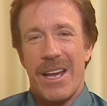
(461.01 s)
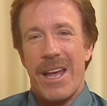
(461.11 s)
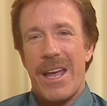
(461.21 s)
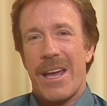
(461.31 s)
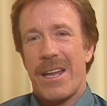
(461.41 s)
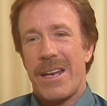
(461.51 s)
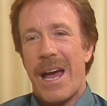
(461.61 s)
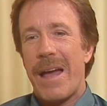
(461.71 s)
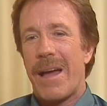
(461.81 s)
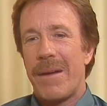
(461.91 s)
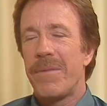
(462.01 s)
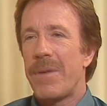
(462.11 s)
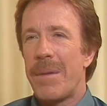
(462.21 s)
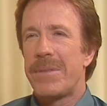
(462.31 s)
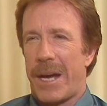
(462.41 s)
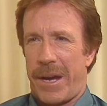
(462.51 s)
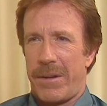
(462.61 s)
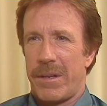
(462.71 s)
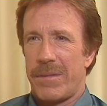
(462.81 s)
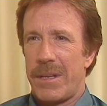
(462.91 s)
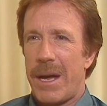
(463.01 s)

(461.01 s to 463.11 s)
And I'm tired of it.